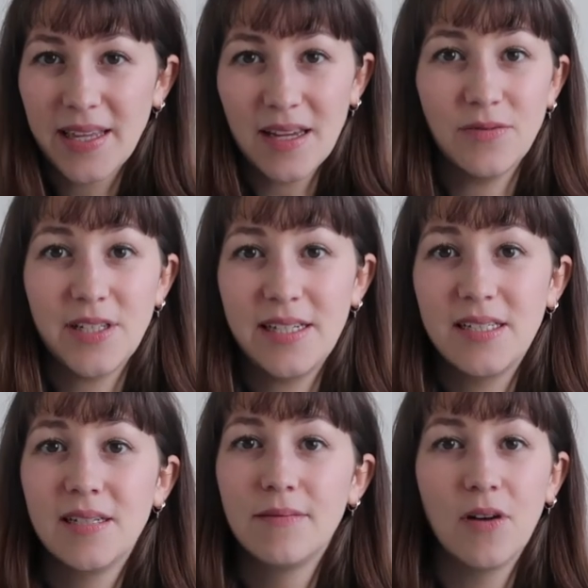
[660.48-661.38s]
we're
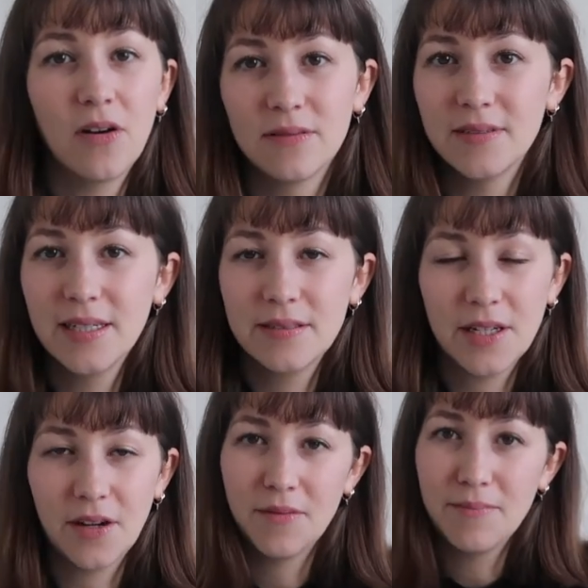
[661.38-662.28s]
gifted on, you
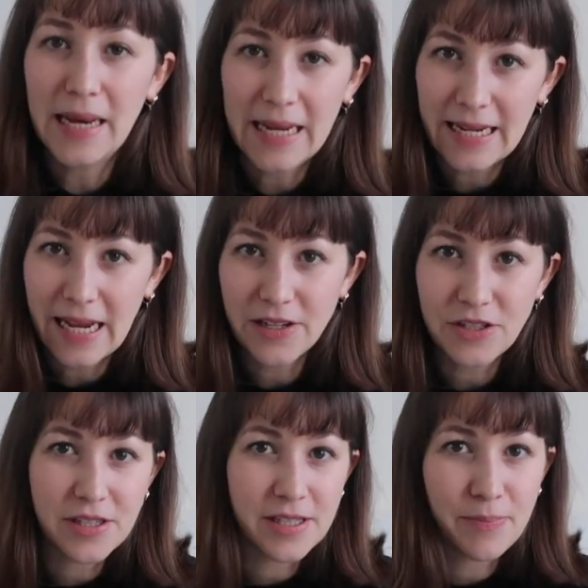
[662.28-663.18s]
know, many
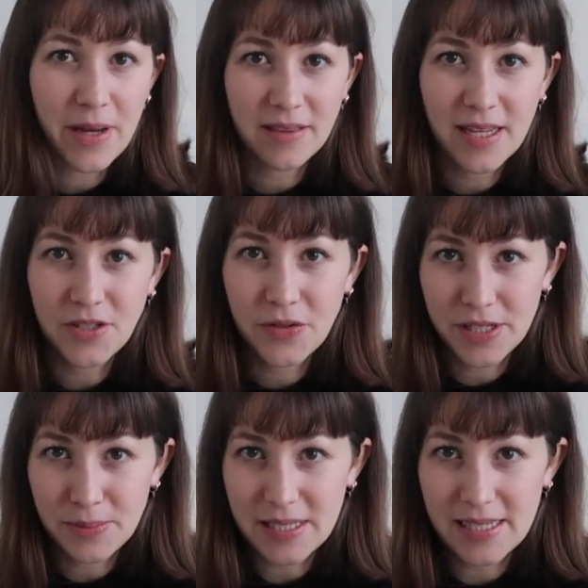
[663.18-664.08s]
occasions, birthdays,
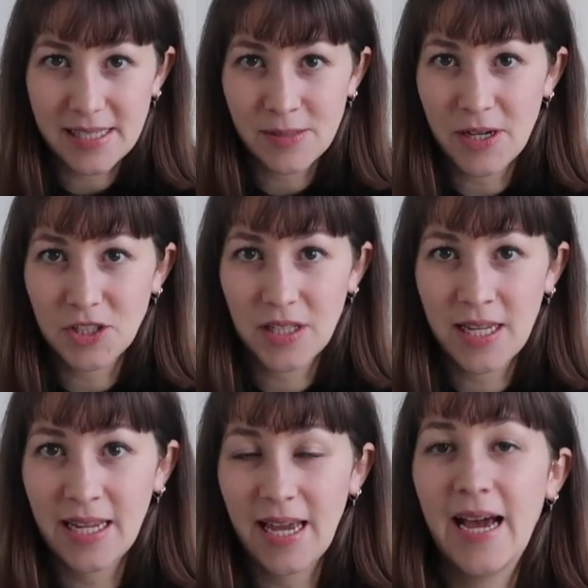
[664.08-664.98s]
Christmases
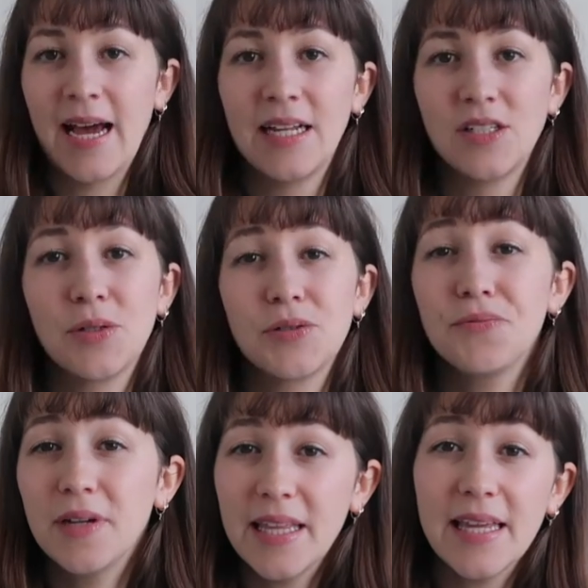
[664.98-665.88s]
especially. And so it's
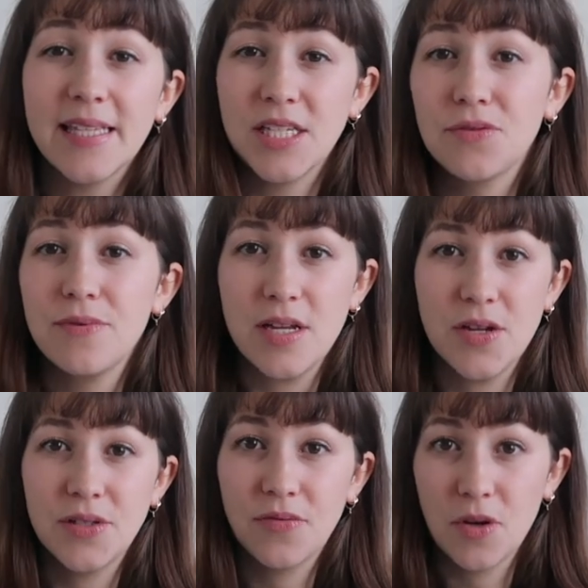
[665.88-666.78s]
really easy to
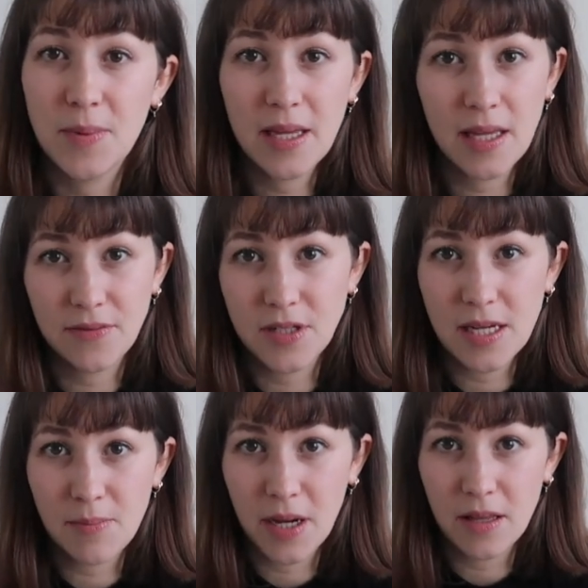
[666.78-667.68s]
reuse if you're being gifted
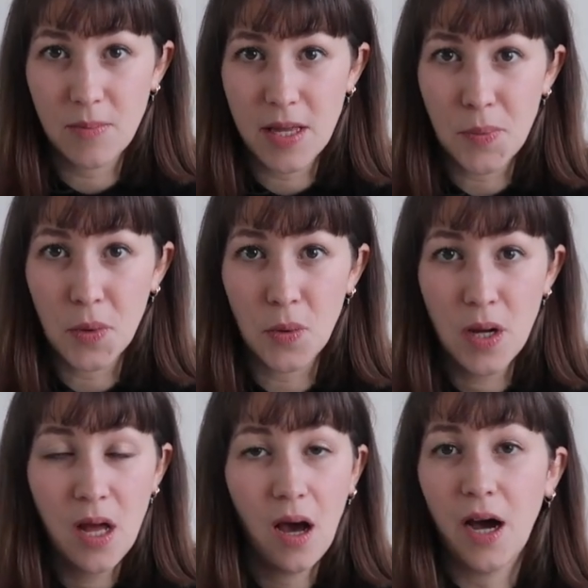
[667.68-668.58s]
it by other people.
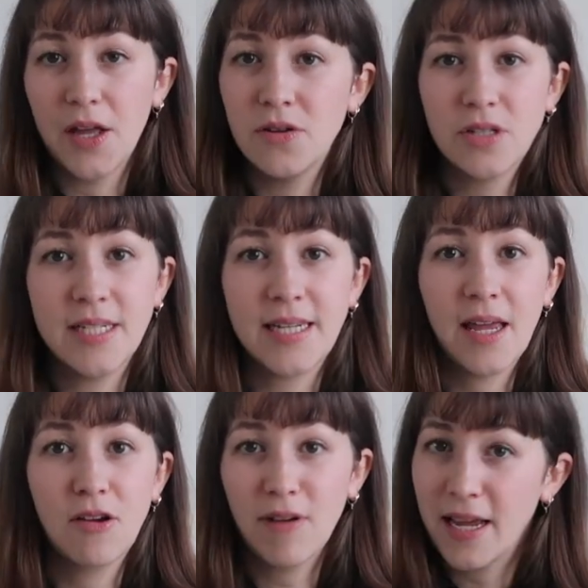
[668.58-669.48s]
I usually
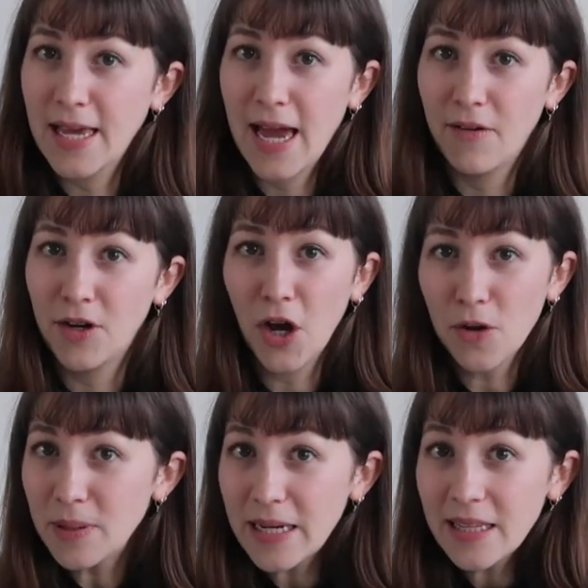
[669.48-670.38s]
take great care in
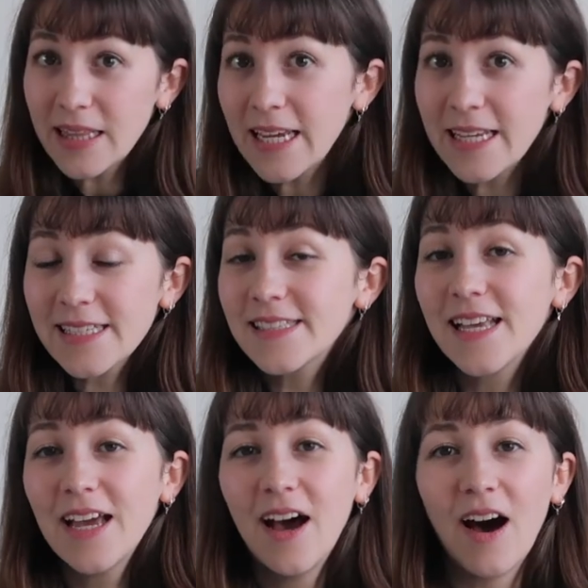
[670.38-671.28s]
opening things.
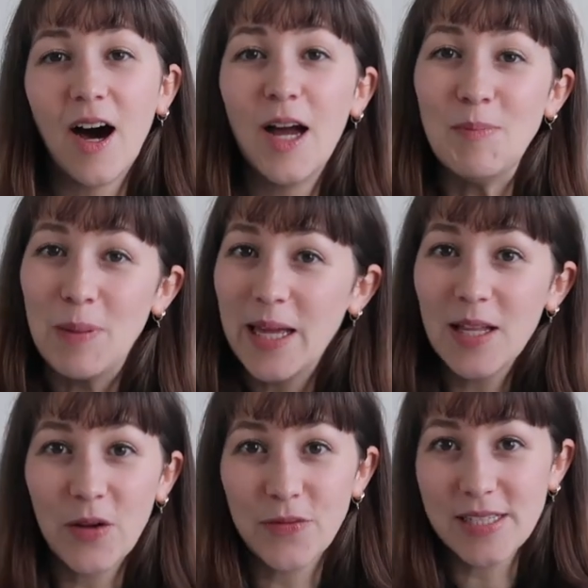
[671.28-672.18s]
I
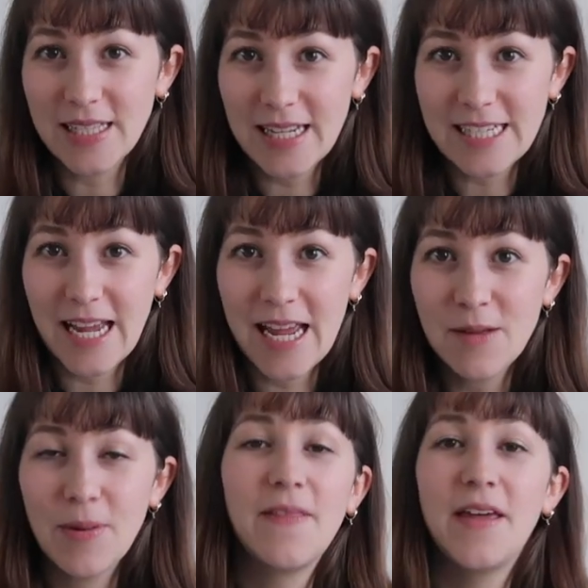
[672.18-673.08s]
peel off the
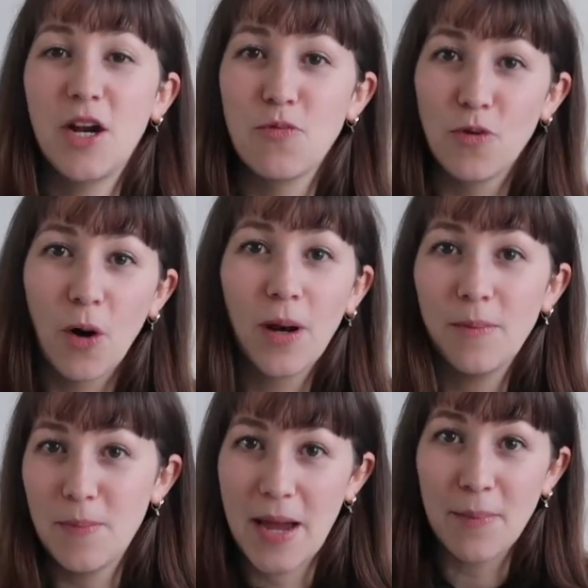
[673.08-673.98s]
sellotape and then I roll
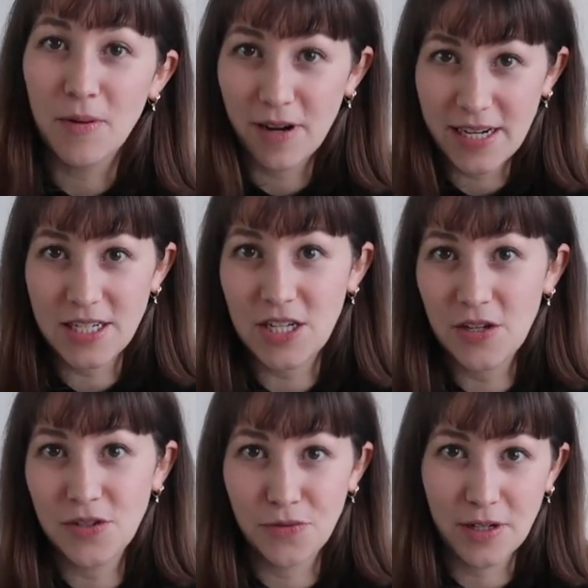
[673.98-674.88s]
up the paper ready to
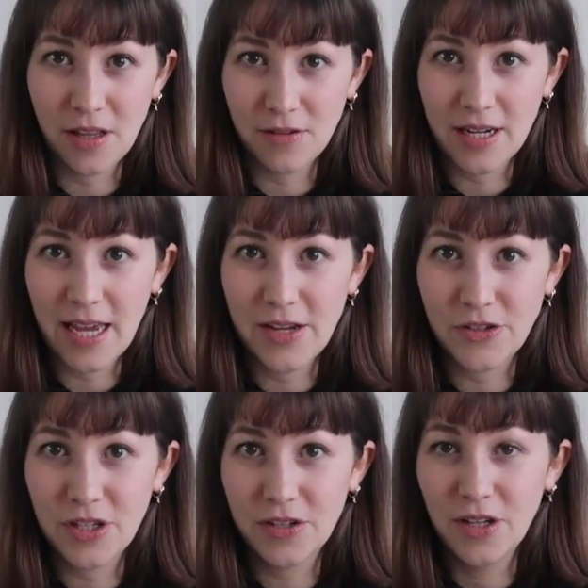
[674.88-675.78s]
use for another
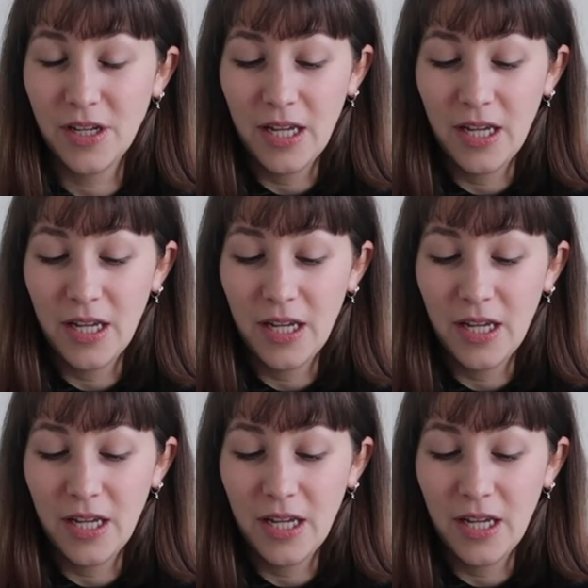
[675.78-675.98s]
occasion.